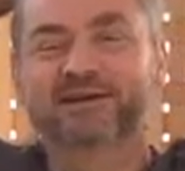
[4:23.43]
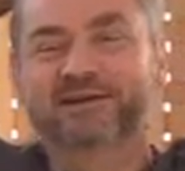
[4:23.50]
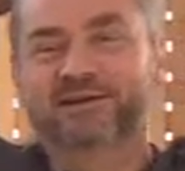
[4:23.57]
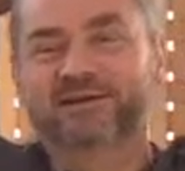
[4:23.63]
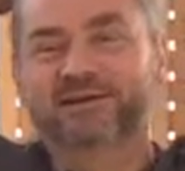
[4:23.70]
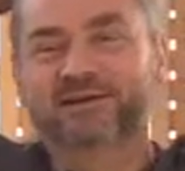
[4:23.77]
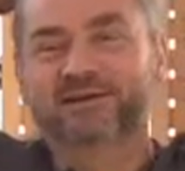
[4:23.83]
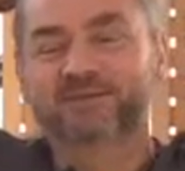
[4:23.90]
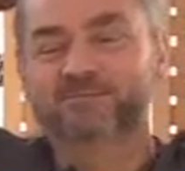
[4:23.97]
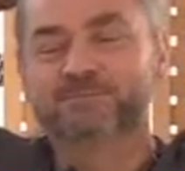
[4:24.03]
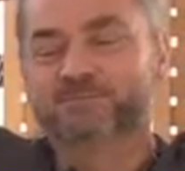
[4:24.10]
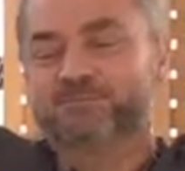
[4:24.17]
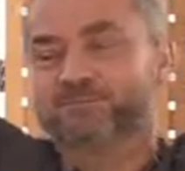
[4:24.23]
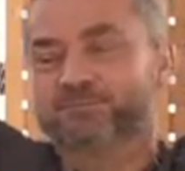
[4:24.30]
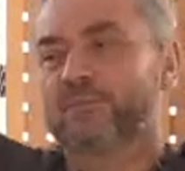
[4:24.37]
and
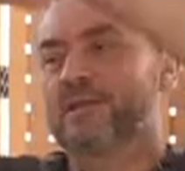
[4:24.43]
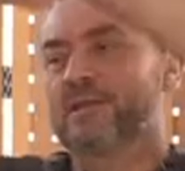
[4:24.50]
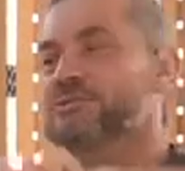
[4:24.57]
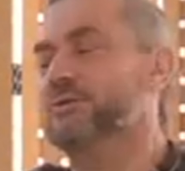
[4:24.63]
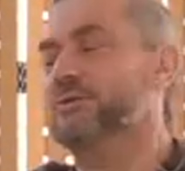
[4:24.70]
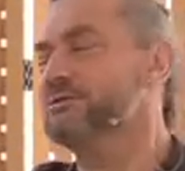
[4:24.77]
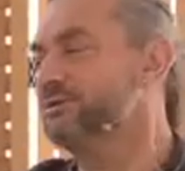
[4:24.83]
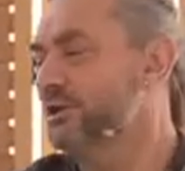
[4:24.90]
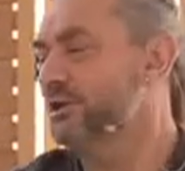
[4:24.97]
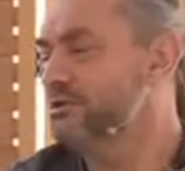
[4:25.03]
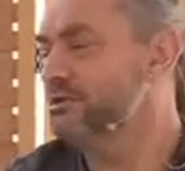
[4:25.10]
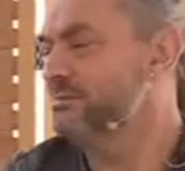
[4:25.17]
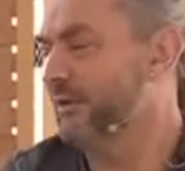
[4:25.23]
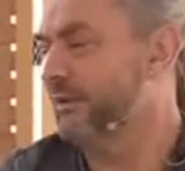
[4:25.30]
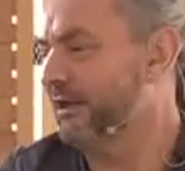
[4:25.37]
so it's
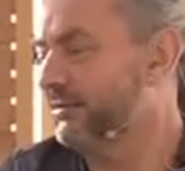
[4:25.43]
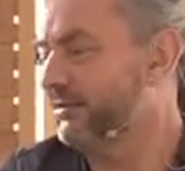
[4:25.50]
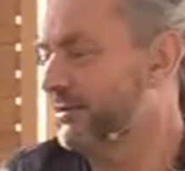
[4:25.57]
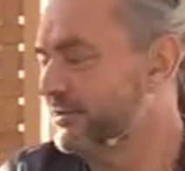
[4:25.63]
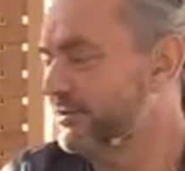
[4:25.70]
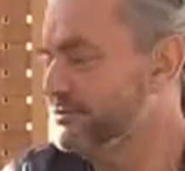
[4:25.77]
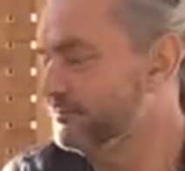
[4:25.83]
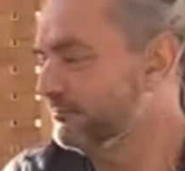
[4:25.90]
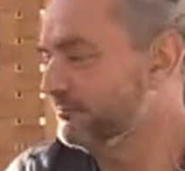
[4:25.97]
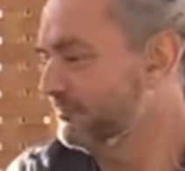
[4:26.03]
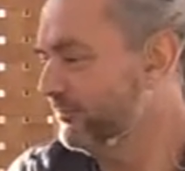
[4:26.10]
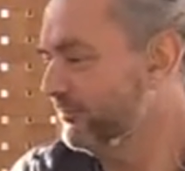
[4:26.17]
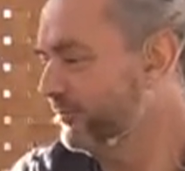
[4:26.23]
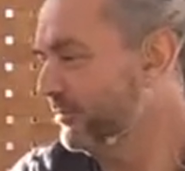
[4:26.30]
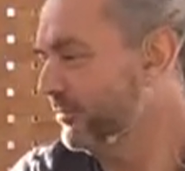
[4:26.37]
occurred to me that
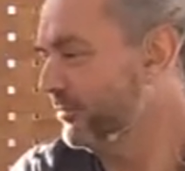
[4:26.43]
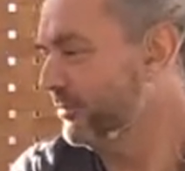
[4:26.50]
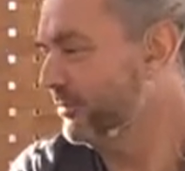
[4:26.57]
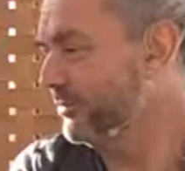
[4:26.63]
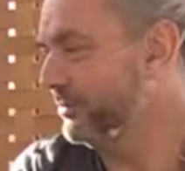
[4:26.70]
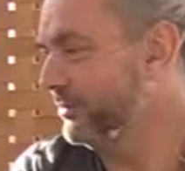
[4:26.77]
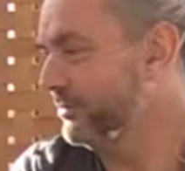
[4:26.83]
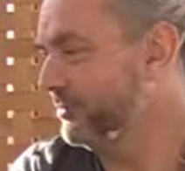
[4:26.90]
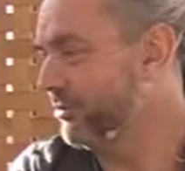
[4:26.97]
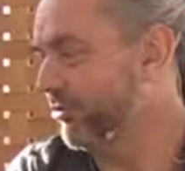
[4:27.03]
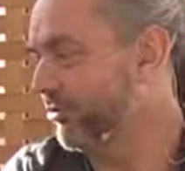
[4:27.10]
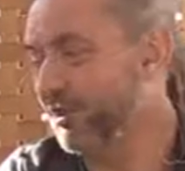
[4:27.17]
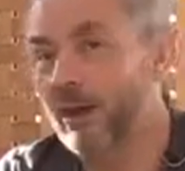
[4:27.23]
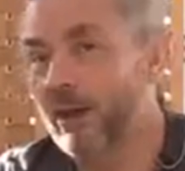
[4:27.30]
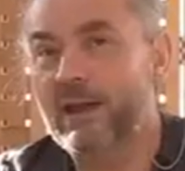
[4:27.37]

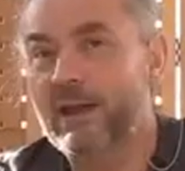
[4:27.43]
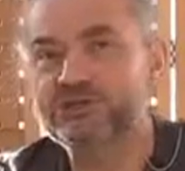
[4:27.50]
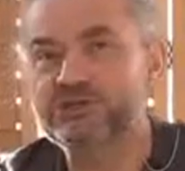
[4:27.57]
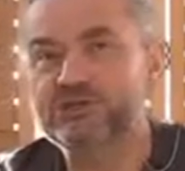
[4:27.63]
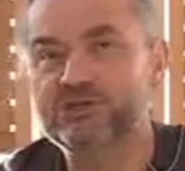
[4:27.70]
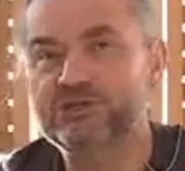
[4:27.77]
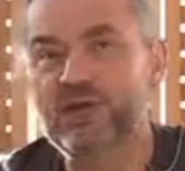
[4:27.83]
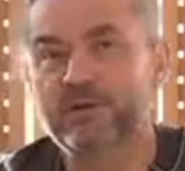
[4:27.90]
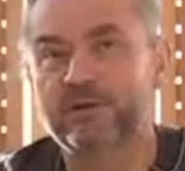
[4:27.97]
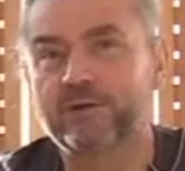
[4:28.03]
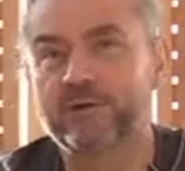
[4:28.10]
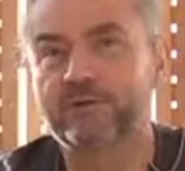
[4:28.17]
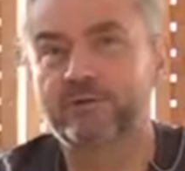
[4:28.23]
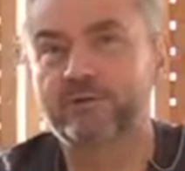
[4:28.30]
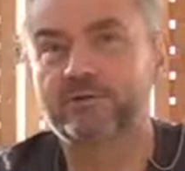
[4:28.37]
the thing I'm actually
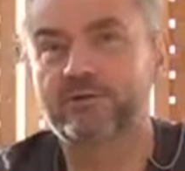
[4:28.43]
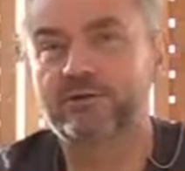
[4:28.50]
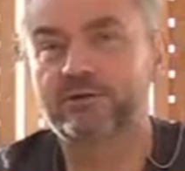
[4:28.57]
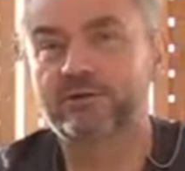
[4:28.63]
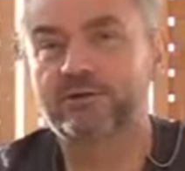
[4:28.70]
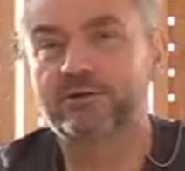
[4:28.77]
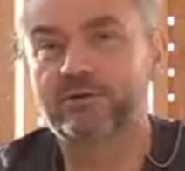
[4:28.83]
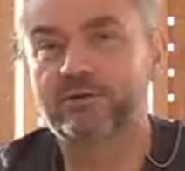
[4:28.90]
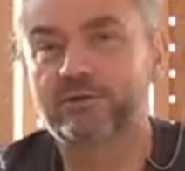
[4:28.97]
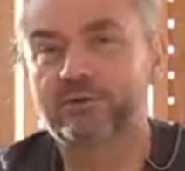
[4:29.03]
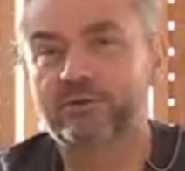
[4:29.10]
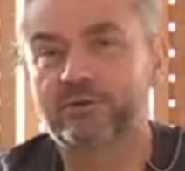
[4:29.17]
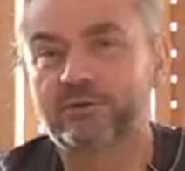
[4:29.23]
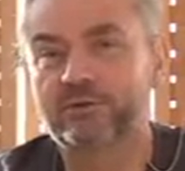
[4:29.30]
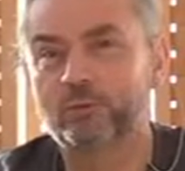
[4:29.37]
sharing,
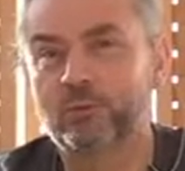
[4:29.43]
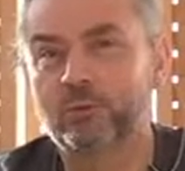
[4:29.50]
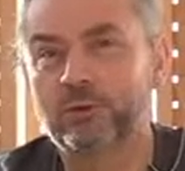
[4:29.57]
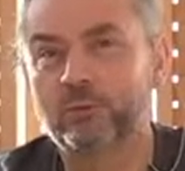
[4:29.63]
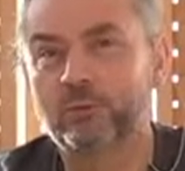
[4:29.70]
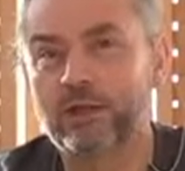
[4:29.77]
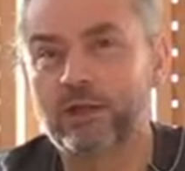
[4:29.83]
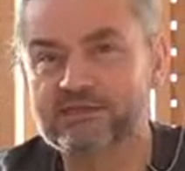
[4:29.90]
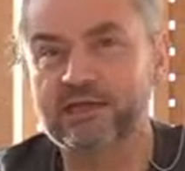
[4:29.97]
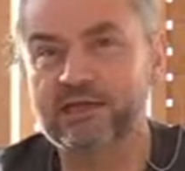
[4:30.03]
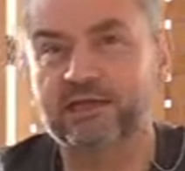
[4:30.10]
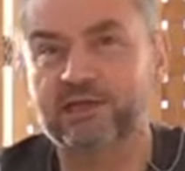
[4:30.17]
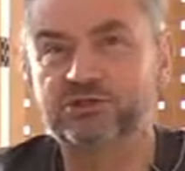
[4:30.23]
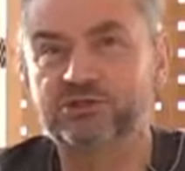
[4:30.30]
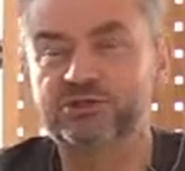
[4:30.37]
when I
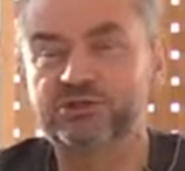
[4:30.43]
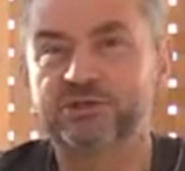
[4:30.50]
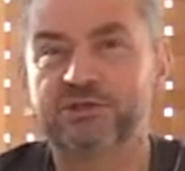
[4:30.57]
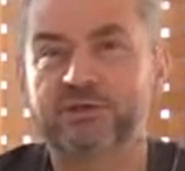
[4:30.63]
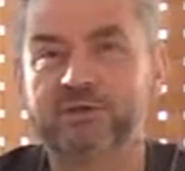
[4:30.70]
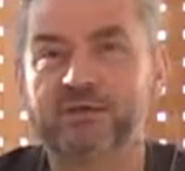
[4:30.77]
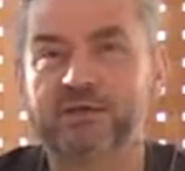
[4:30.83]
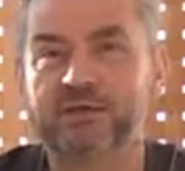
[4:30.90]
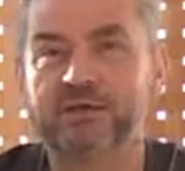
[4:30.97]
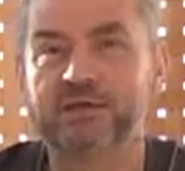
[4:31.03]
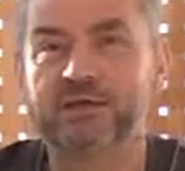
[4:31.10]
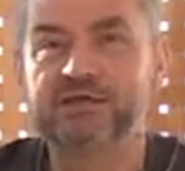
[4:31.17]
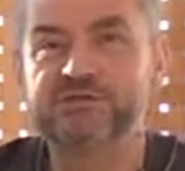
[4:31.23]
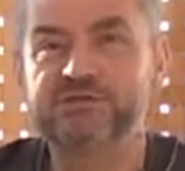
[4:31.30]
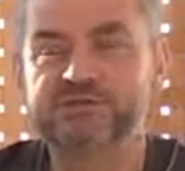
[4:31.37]
teach,
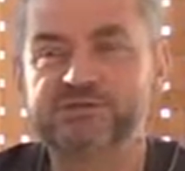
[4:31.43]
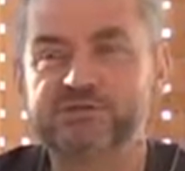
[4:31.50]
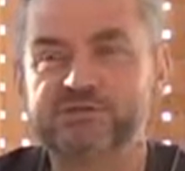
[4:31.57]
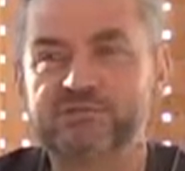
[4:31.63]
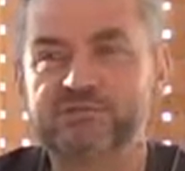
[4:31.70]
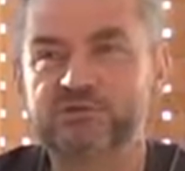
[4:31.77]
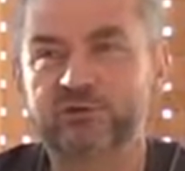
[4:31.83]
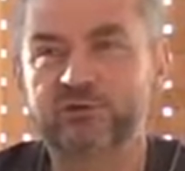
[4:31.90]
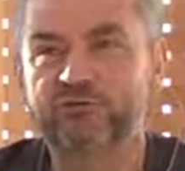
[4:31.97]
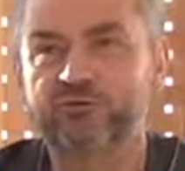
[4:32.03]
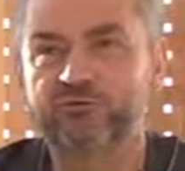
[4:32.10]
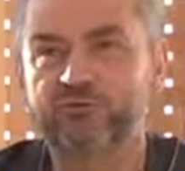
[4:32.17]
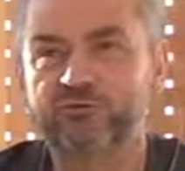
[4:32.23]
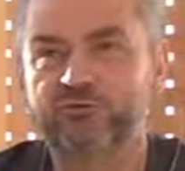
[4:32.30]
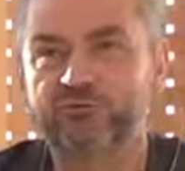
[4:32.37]
is sort
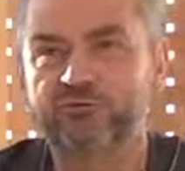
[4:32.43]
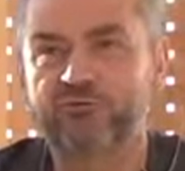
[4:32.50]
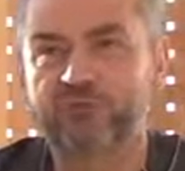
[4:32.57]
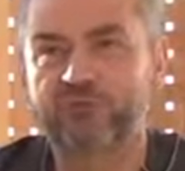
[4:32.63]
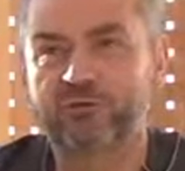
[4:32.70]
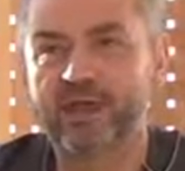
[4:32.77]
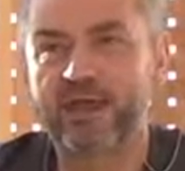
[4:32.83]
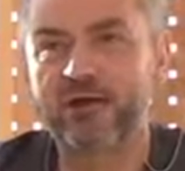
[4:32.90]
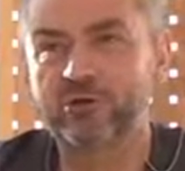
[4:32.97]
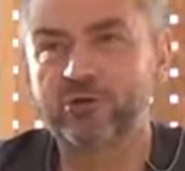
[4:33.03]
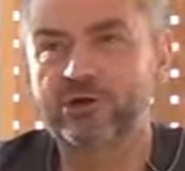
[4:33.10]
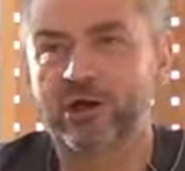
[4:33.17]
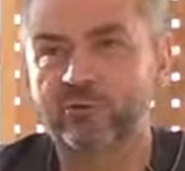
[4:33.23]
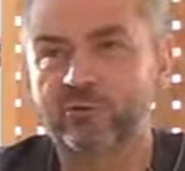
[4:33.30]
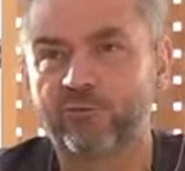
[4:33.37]
of the
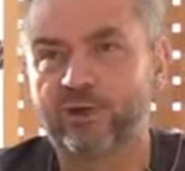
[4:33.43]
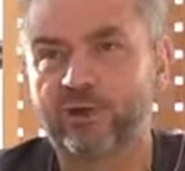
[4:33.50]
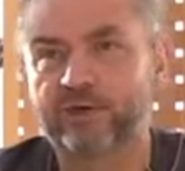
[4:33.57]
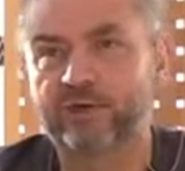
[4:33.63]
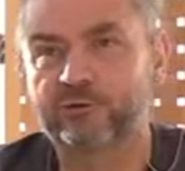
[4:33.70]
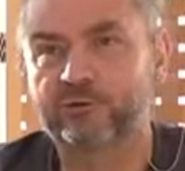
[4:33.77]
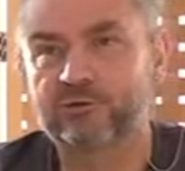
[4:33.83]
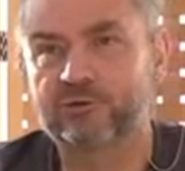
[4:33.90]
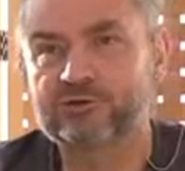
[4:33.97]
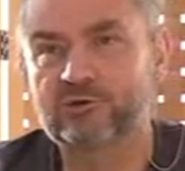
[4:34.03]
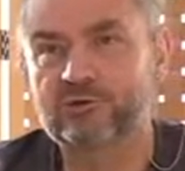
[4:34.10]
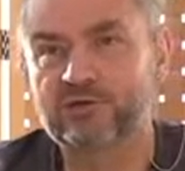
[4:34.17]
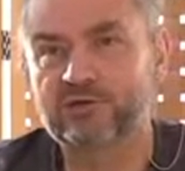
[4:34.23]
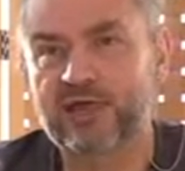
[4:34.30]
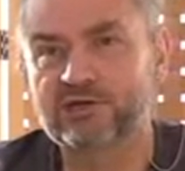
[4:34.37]
outcome of my yoga.
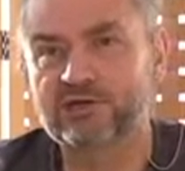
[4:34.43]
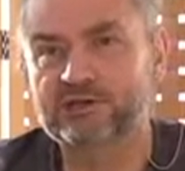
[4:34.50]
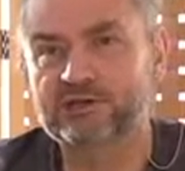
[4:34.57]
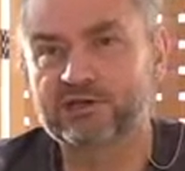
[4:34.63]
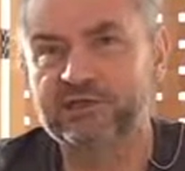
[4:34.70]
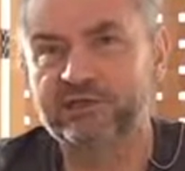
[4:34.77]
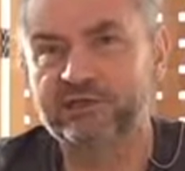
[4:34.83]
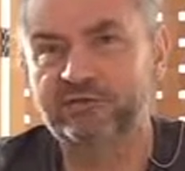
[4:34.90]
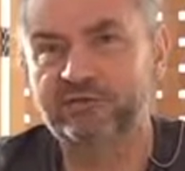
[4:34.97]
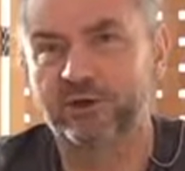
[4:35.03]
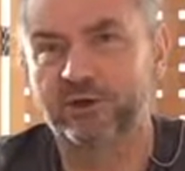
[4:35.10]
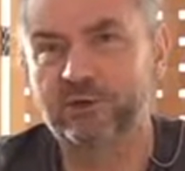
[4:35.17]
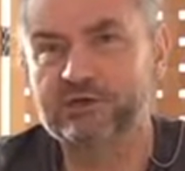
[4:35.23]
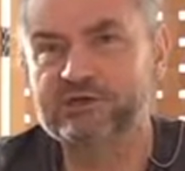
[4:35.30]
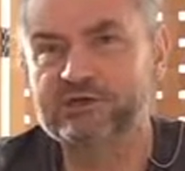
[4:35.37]
It's not actually
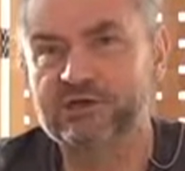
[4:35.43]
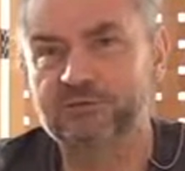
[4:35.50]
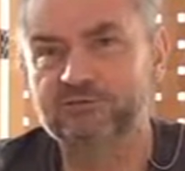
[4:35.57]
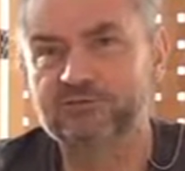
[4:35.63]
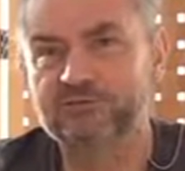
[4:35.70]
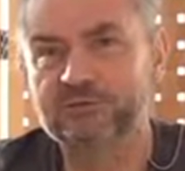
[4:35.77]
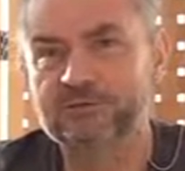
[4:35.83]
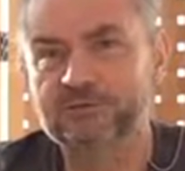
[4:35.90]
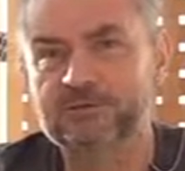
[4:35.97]
yoga itself.